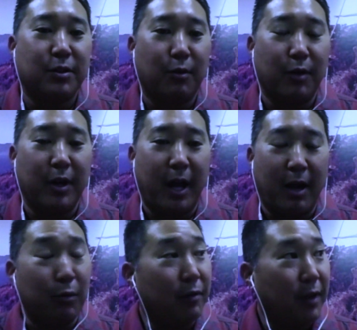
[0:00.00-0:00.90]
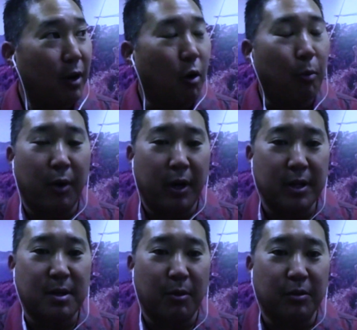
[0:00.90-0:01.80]
so yeah. And we've
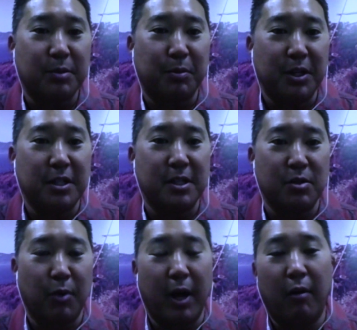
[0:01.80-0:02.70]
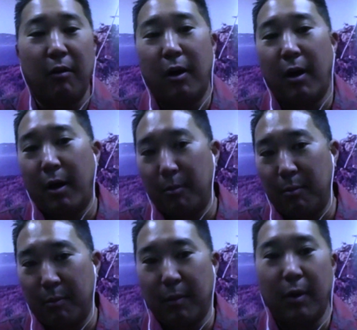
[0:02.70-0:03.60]
incorporated some of those species as well
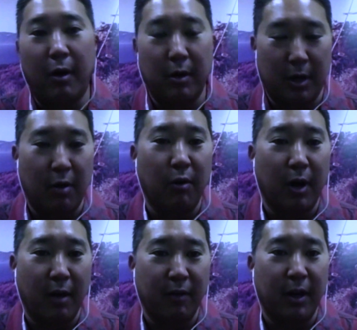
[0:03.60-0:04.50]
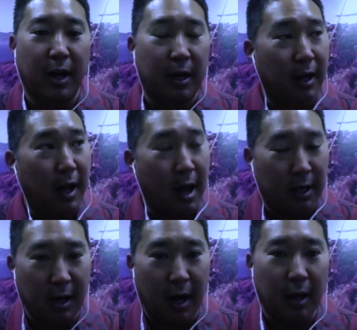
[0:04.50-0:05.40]
on Kaho'olawe, a lot of the
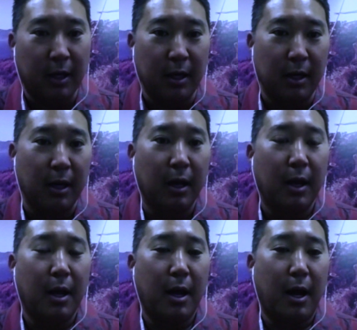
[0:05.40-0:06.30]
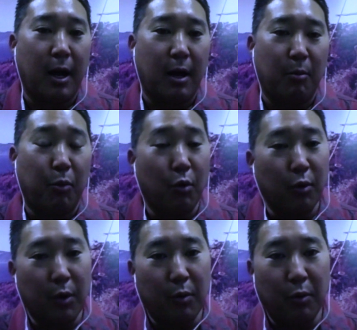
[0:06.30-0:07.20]
aki,
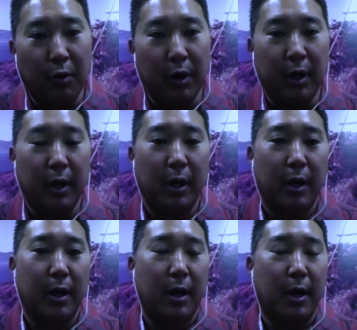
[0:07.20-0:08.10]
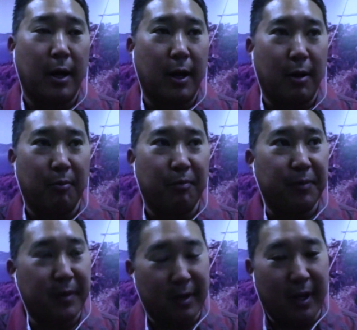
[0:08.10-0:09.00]
pohuihui,
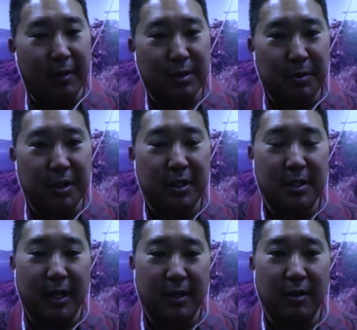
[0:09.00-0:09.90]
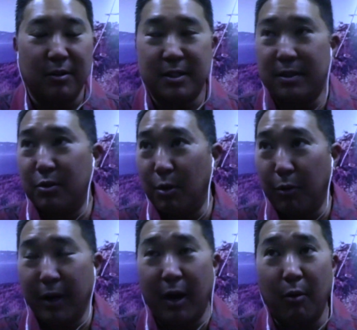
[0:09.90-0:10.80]
those species. And, to
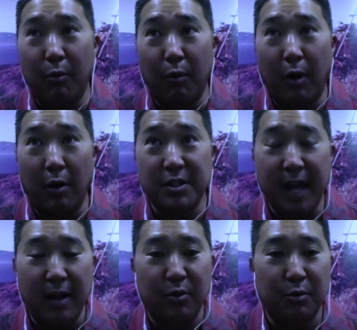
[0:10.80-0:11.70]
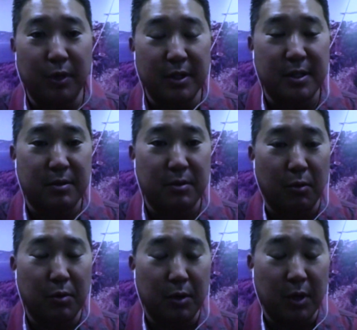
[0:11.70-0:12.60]
the point now our sand dune is